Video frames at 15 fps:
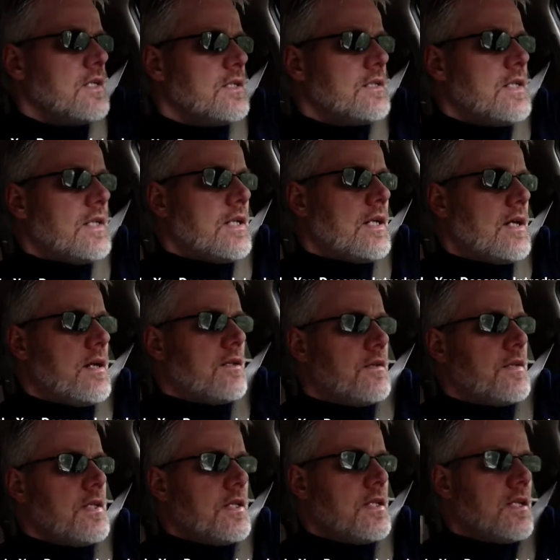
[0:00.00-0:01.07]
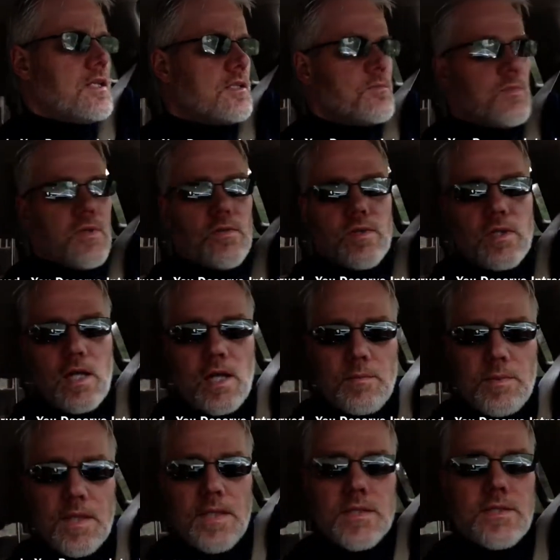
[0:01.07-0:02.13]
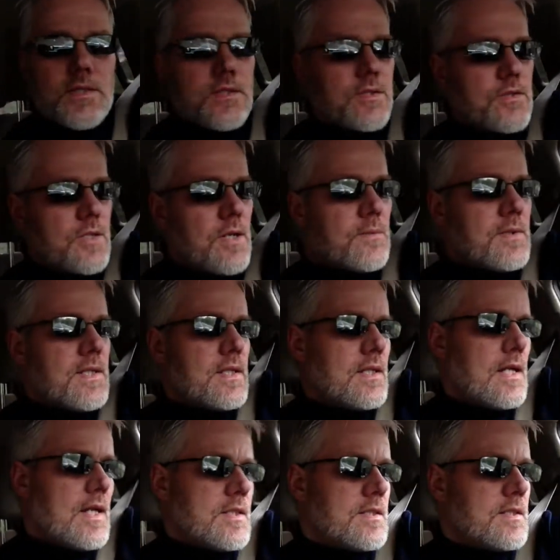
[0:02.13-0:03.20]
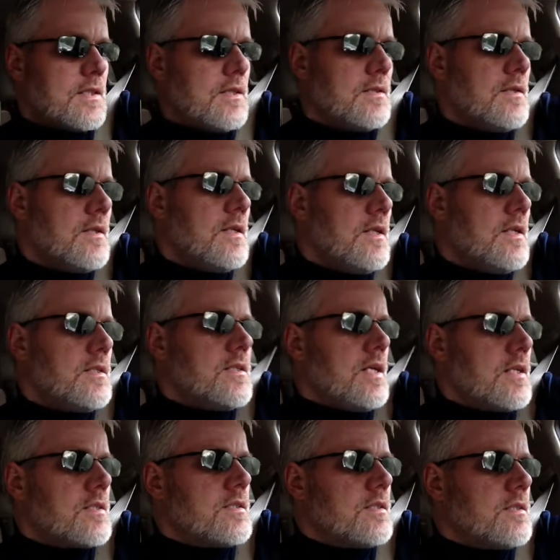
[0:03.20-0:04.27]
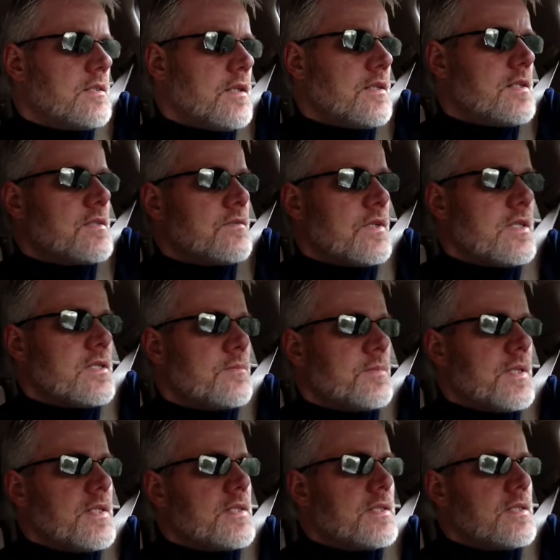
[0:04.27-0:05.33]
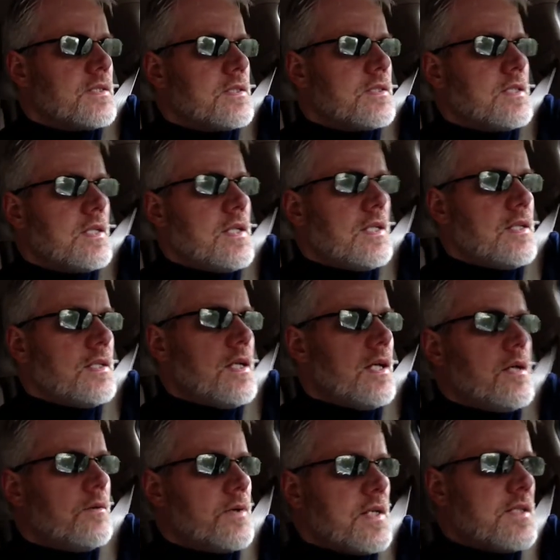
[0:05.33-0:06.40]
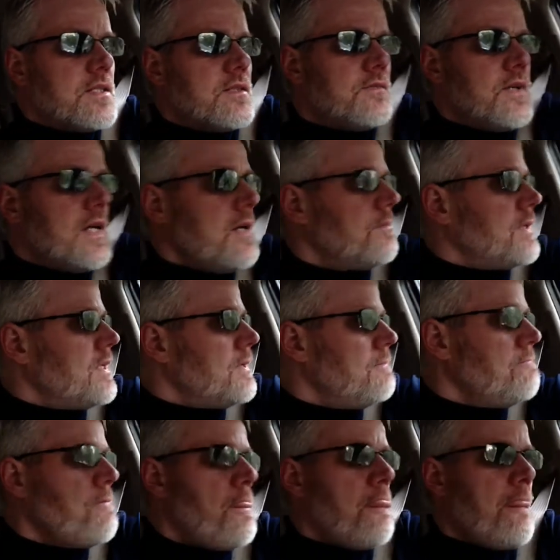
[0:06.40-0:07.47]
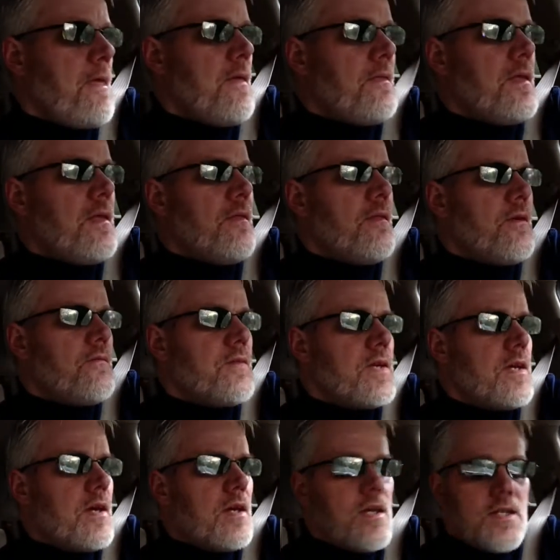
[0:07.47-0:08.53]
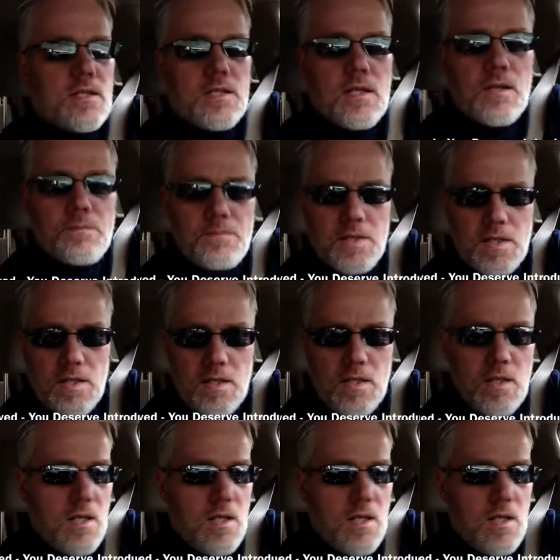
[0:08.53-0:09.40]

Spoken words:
did a lot of things, moved a lot of places, Germany, Alaska, Texas, all these various places, and raised a family. And then the VA has helped me